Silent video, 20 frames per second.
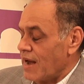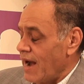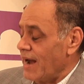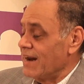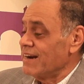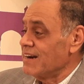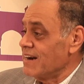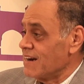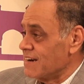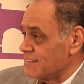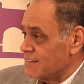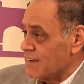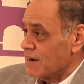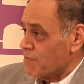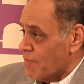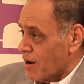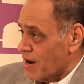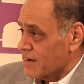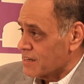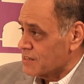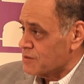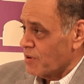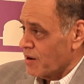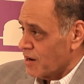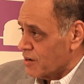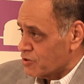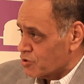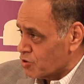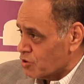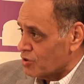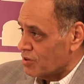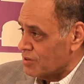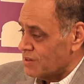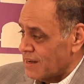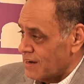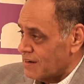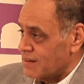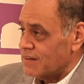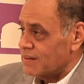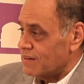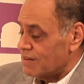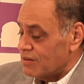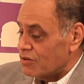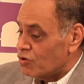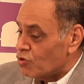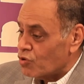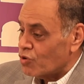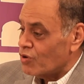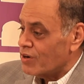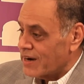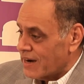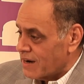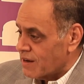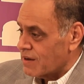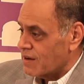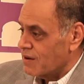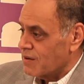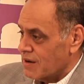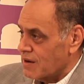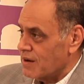I didn't understand markets, but I understood that you couldn't get a